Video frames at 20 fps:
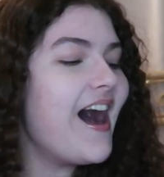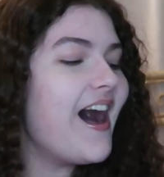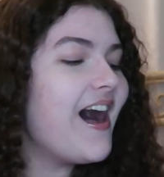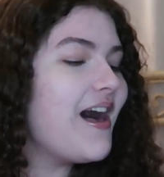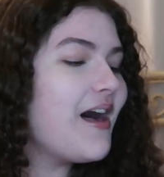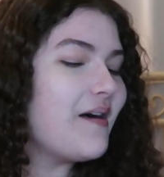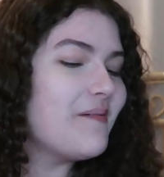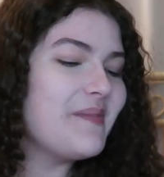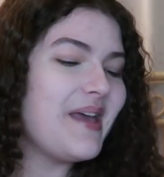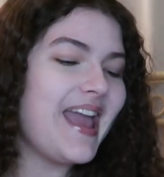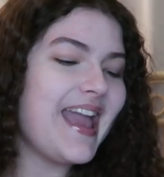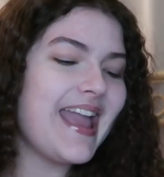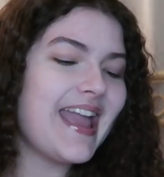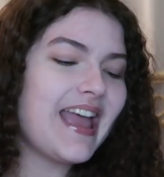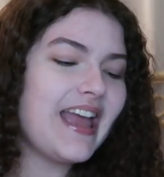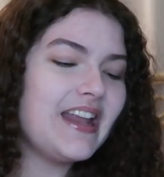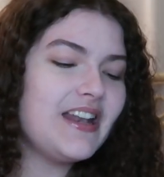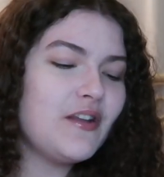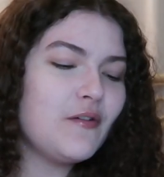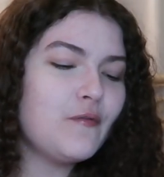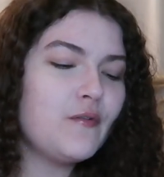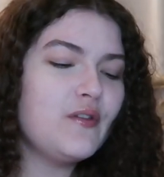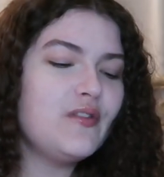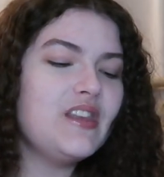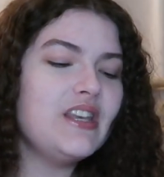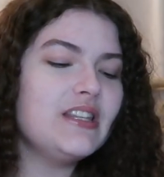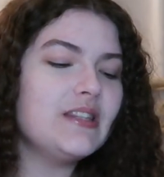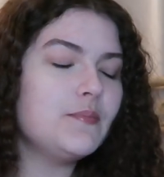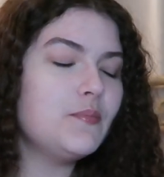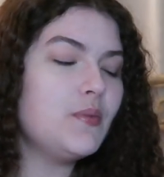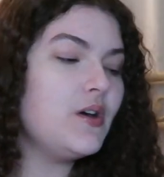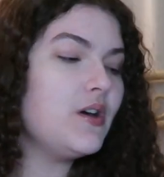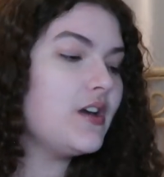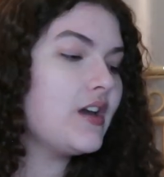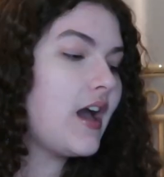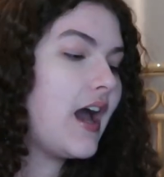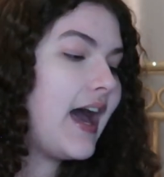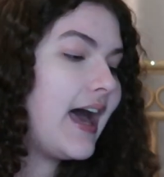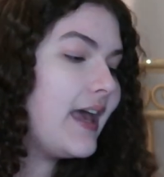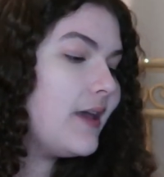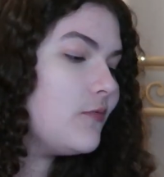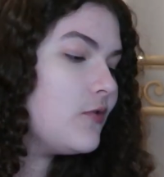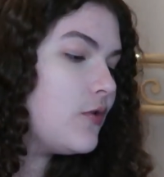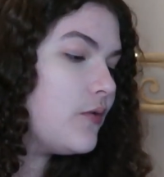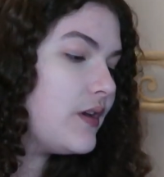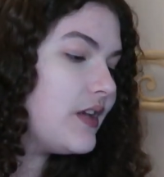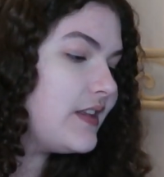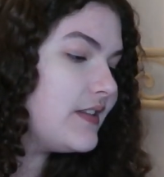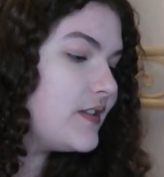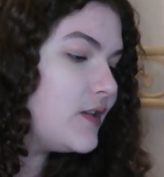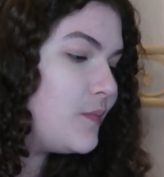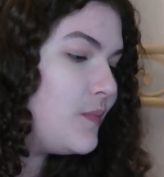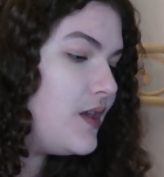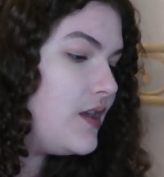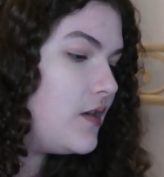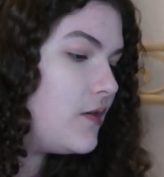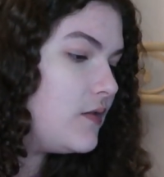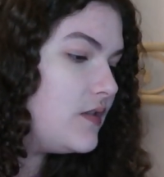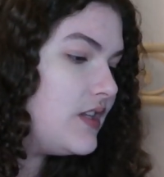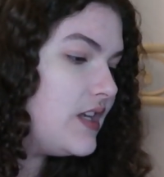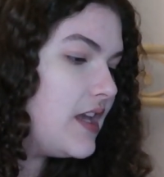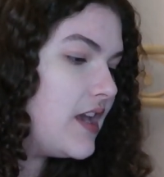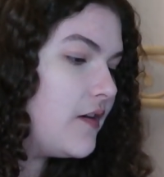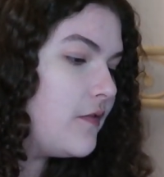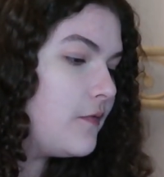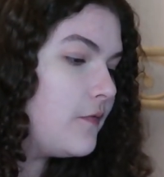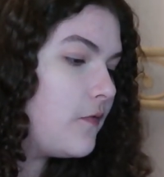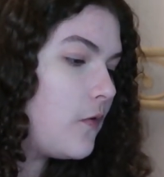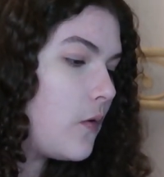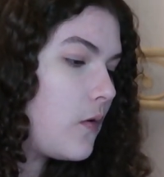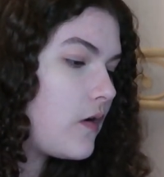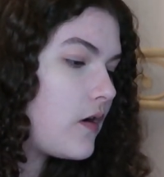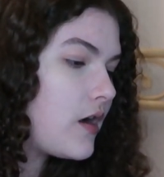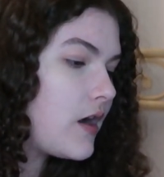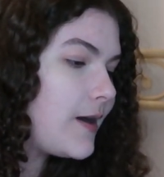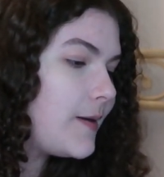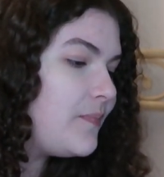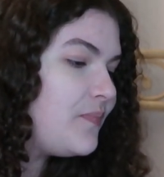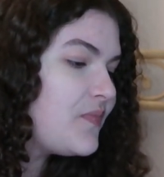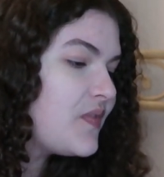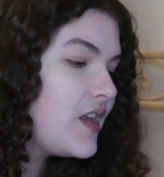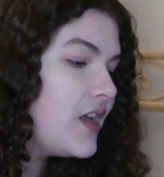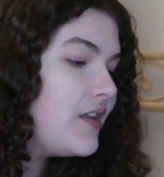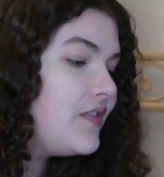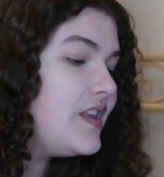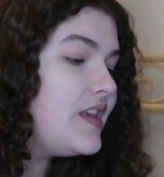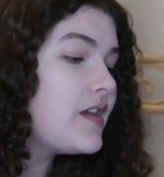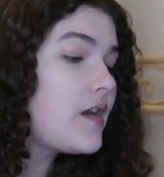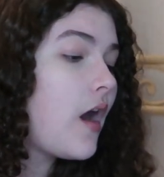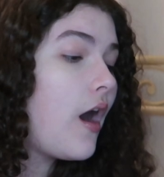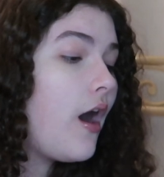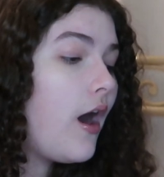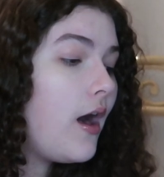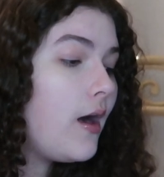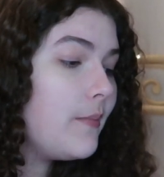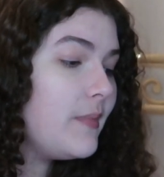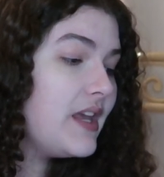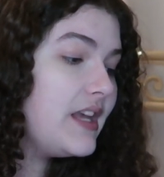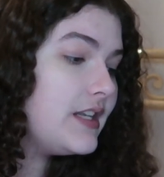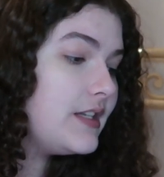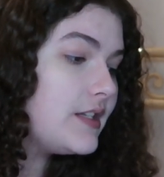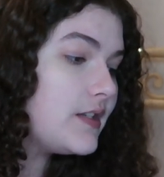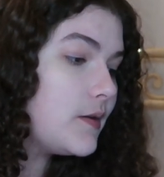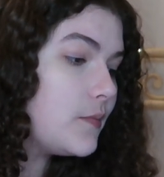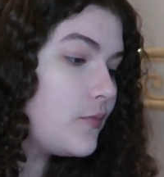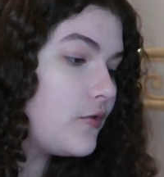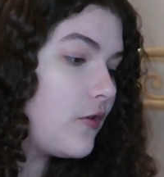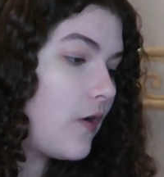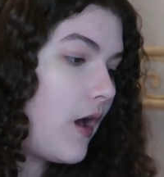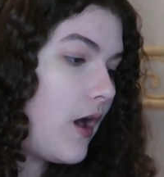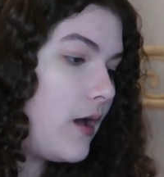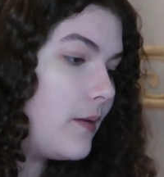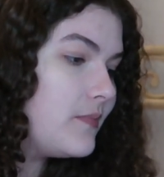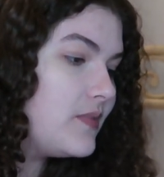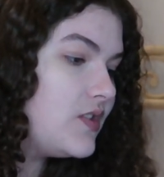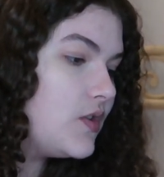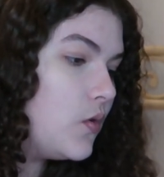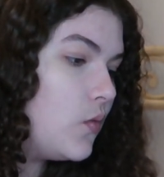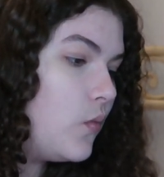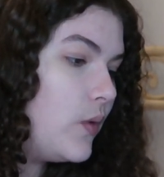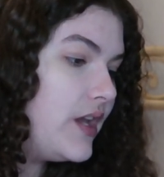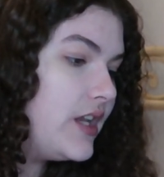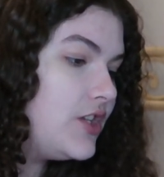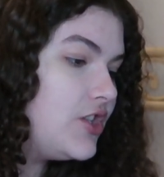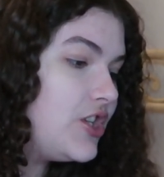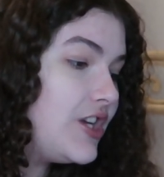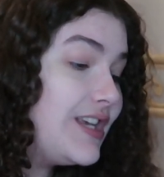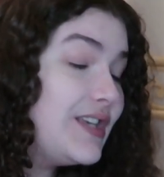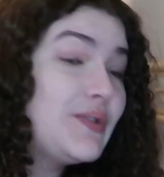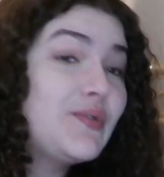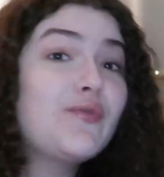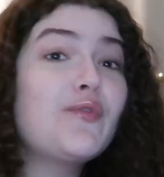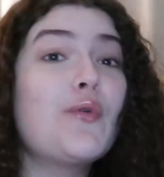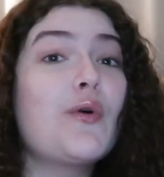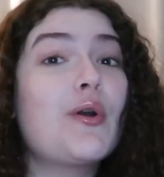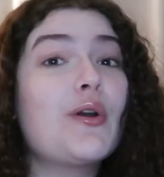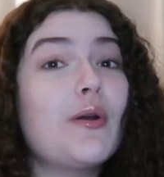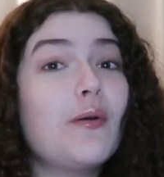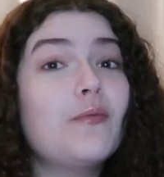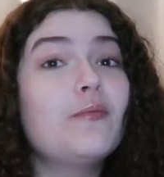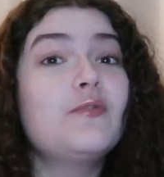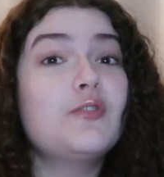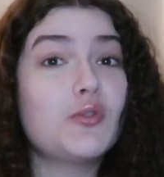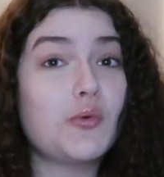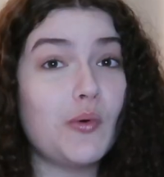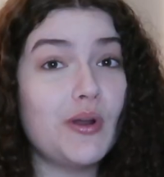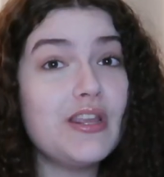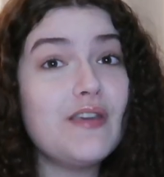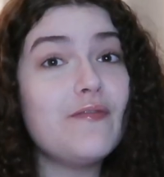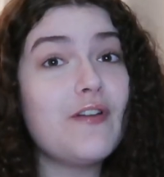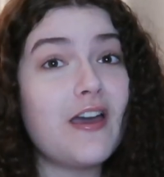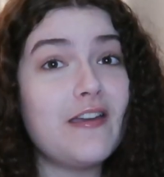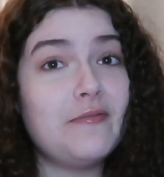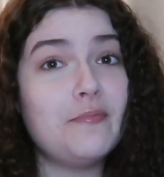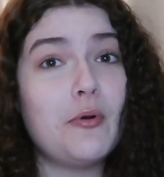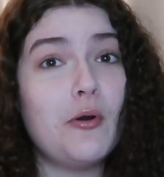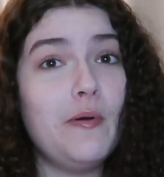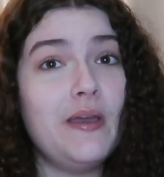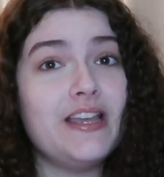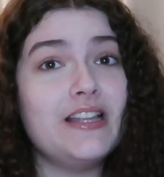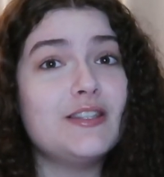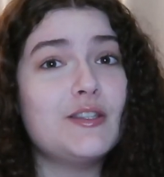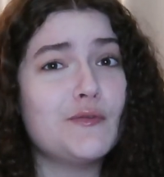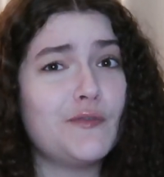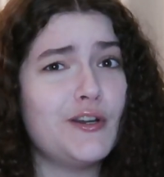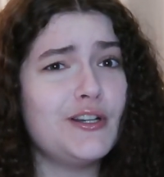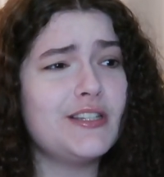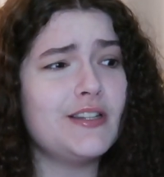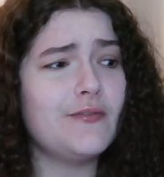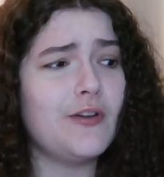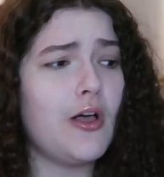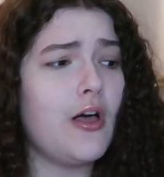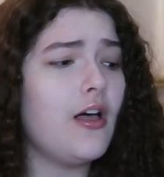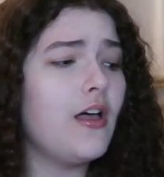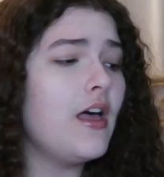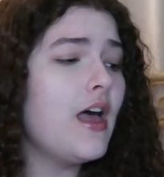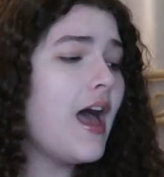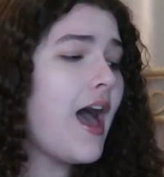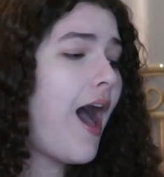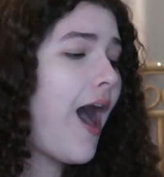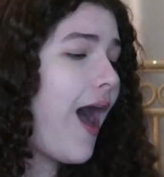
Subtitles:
And for this book, I'm going to be using it for the comet prompt, which is for 25 points, first of all.